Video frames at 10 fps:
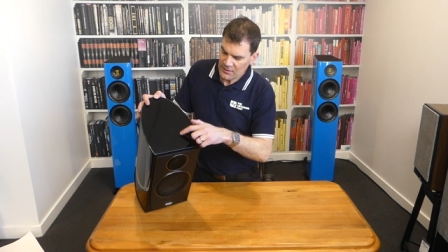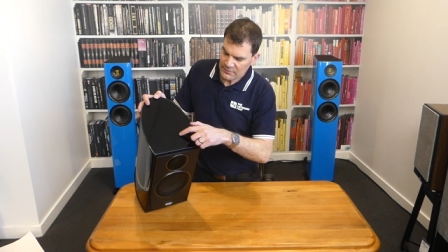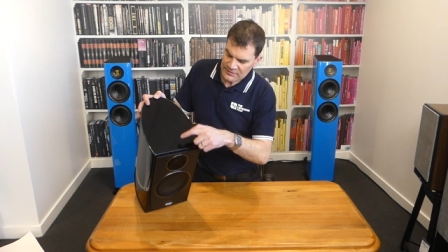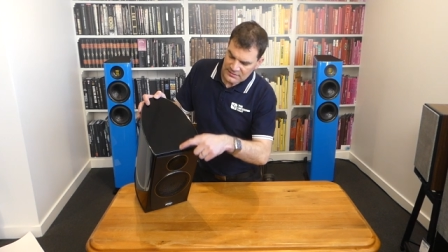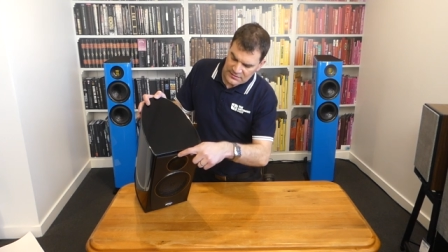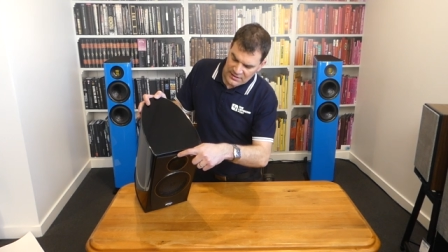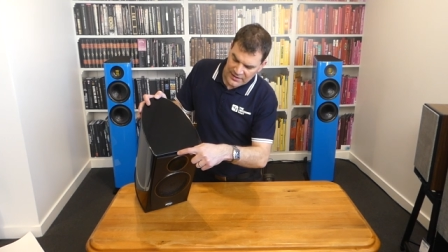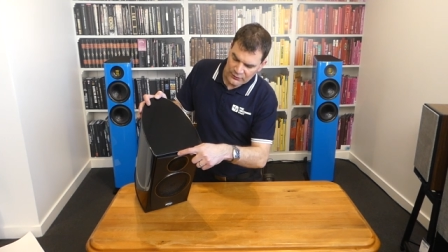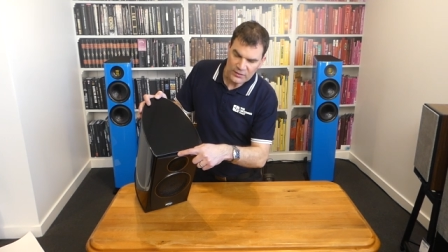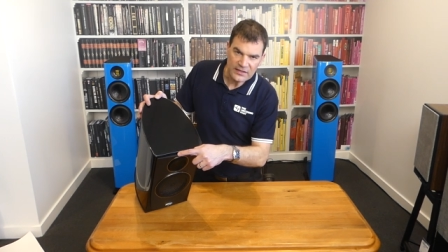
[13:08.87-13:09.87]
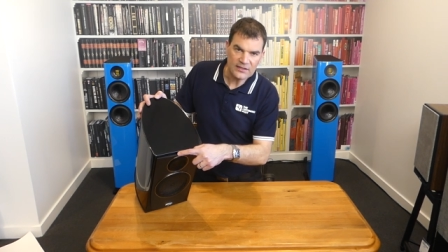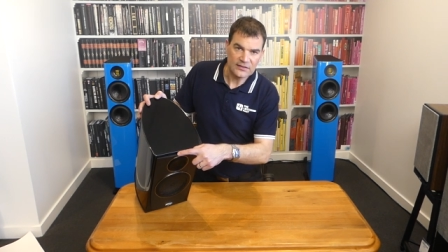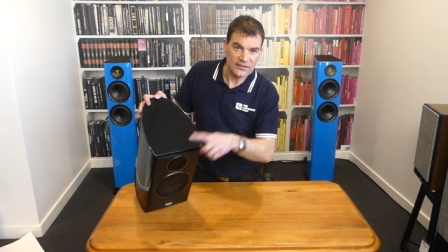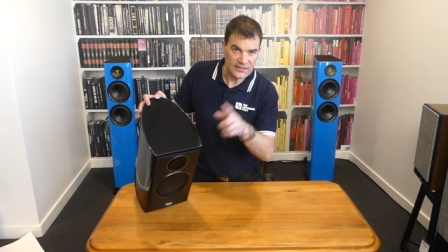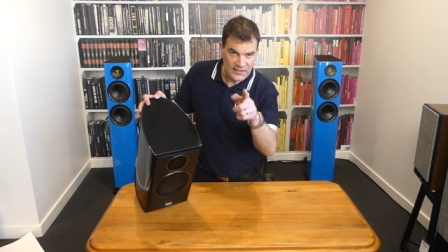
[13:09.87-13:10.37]
But have a look here,
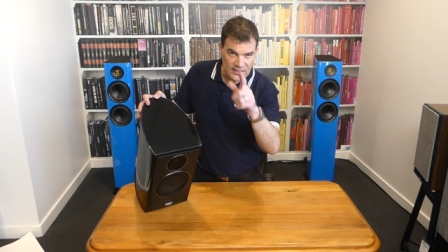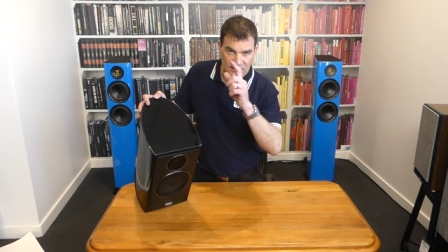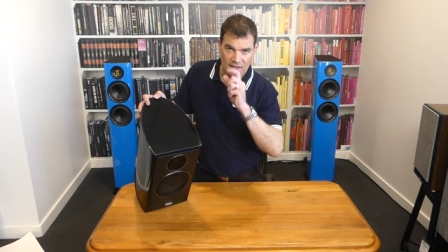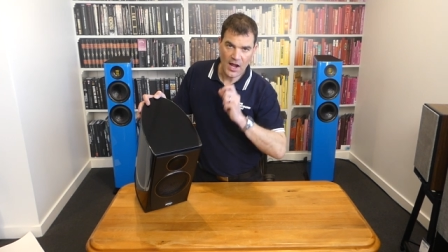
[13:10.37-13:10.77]
and again,